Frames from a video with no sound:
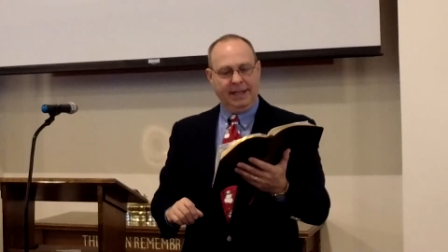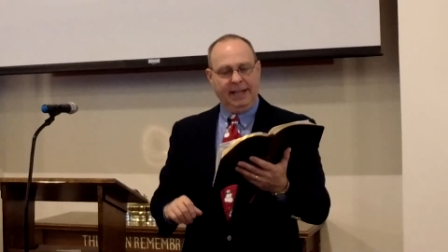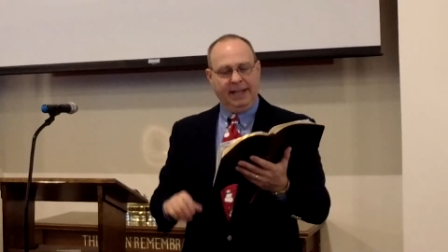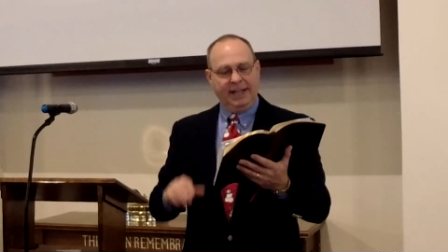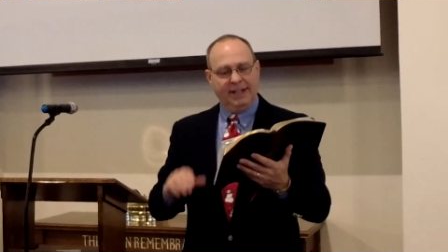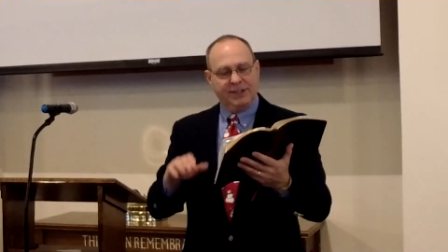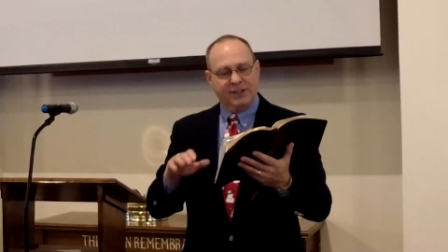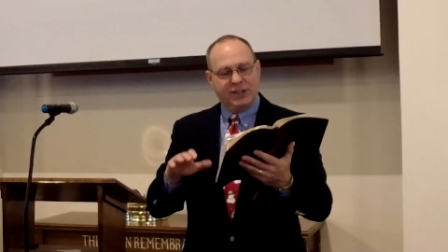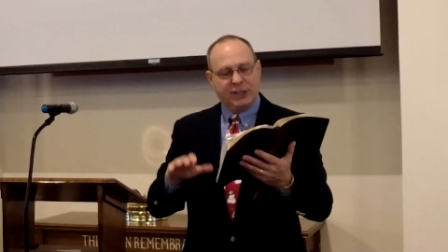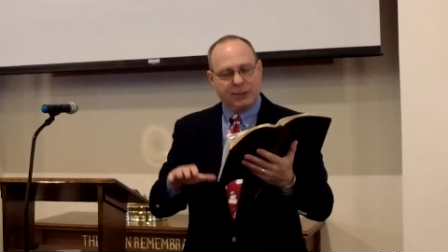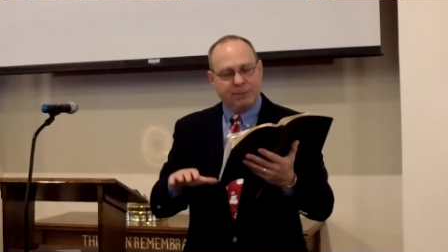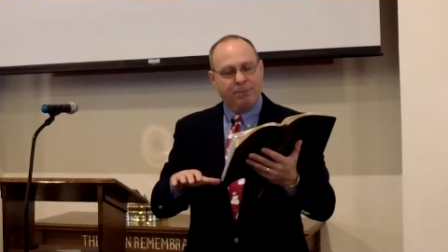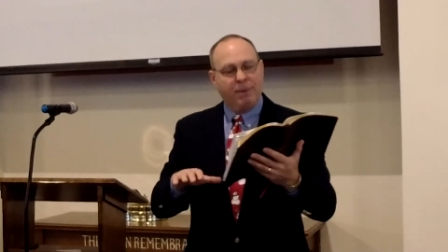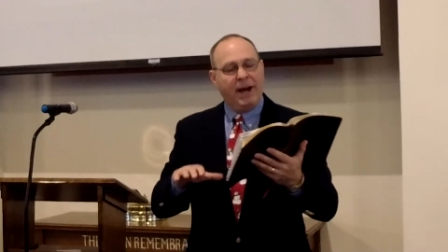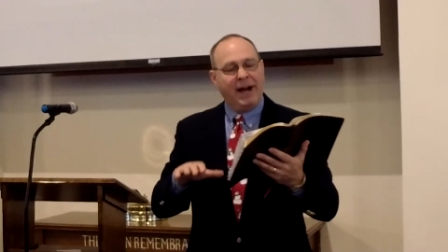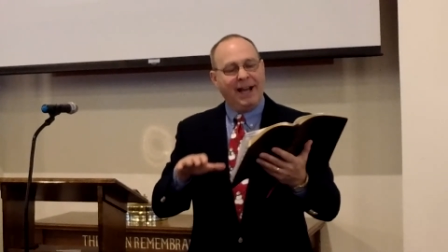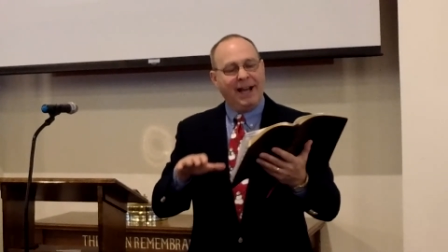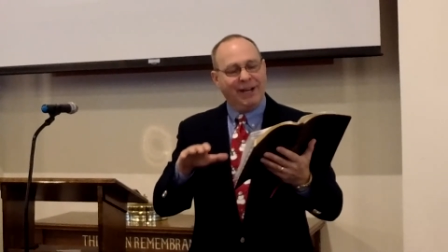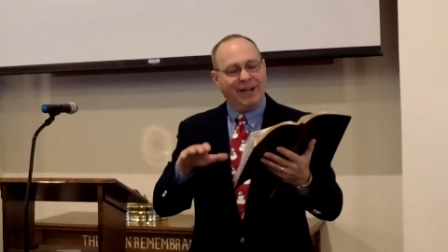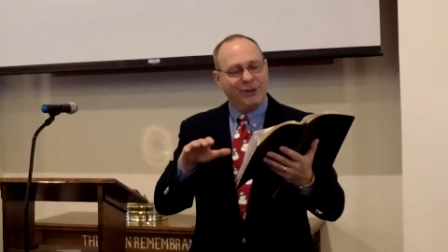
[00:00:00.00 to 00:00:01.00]
He
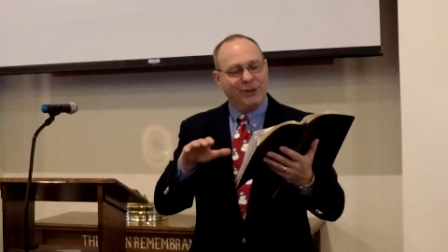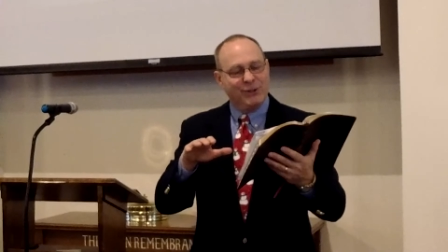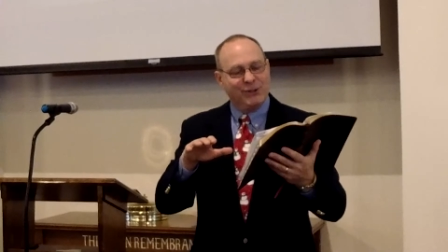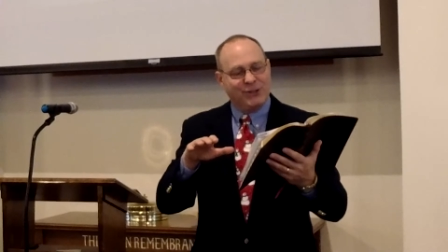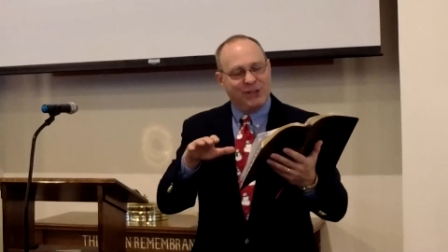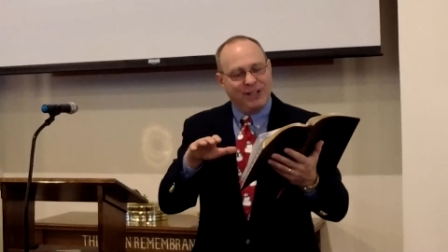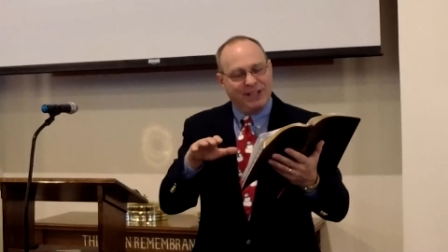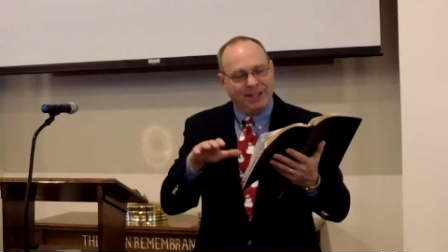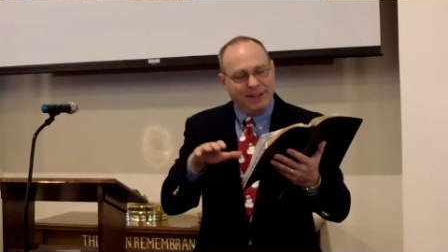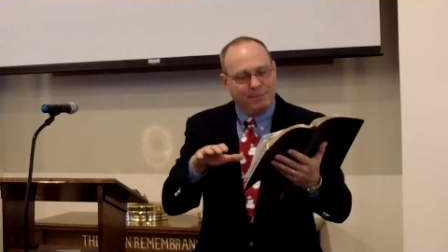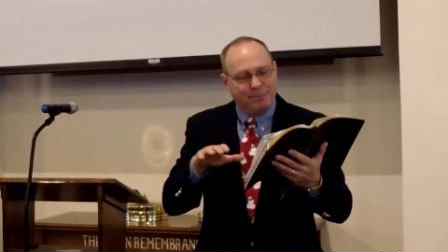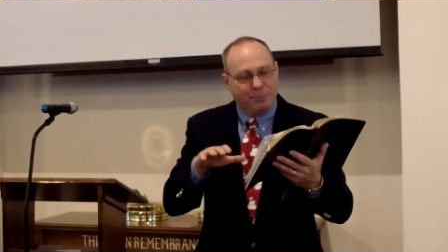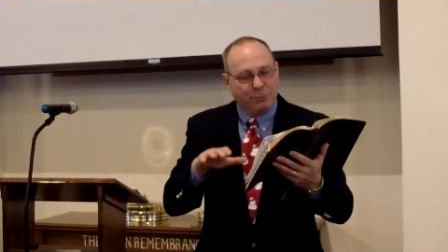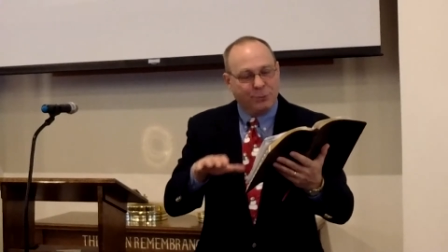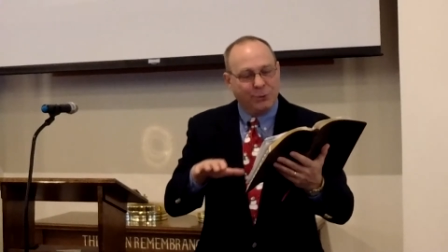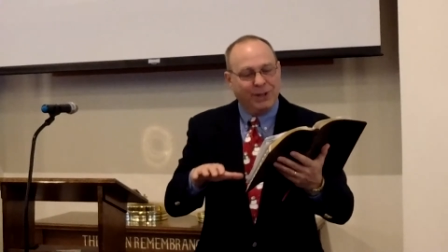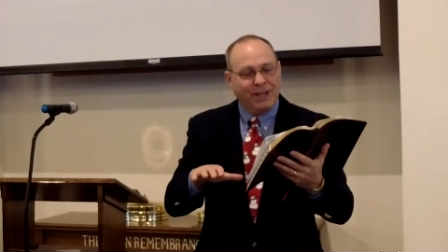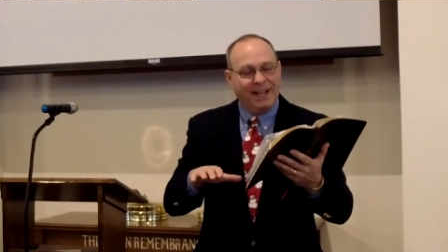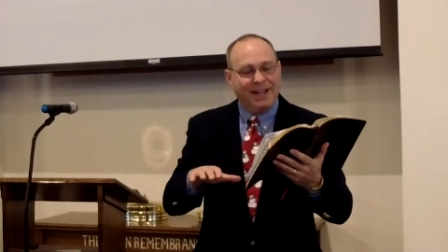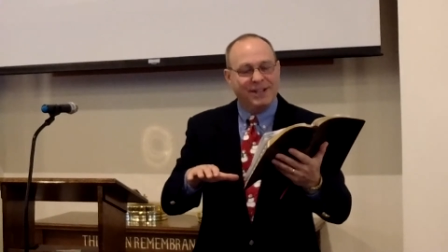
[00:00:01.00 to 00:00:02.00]
inspires it and
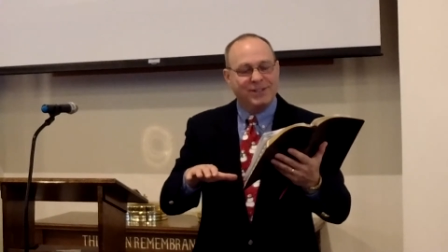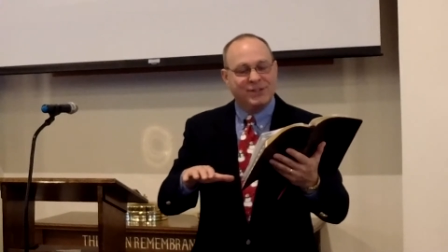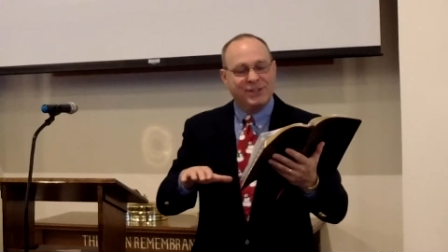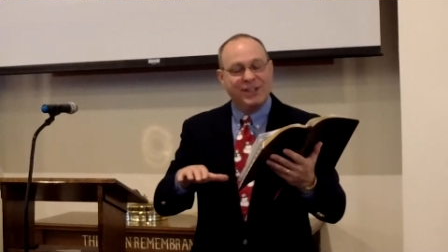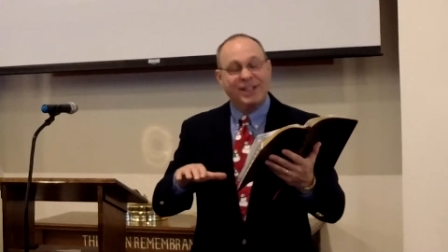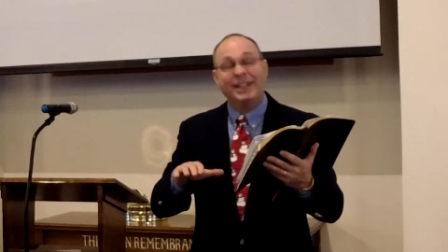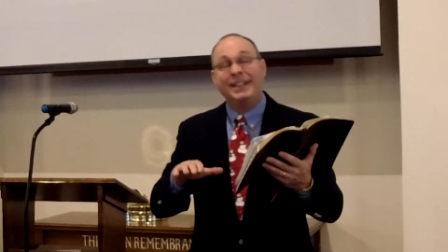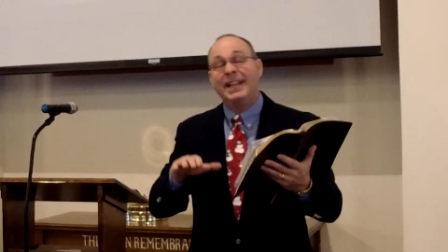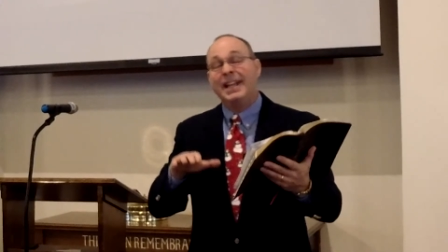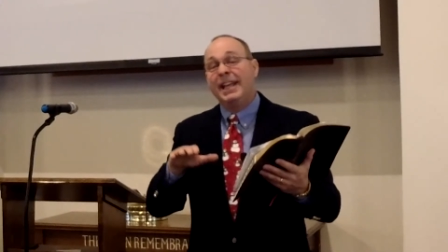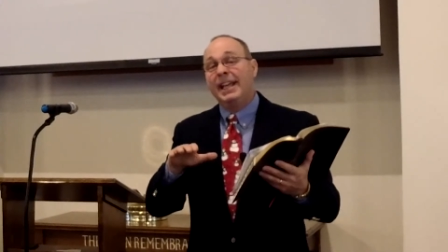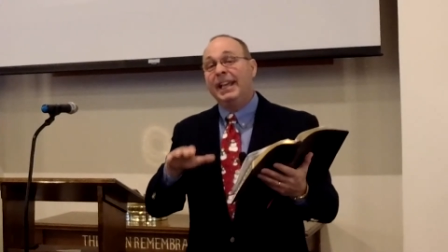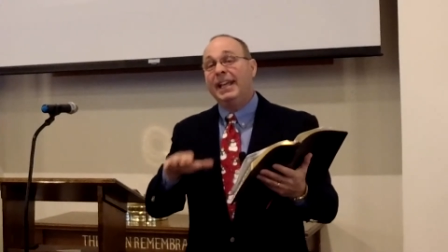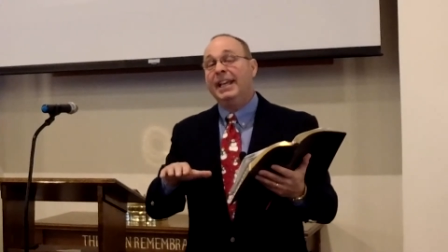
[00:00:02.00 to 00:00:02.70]
breathes it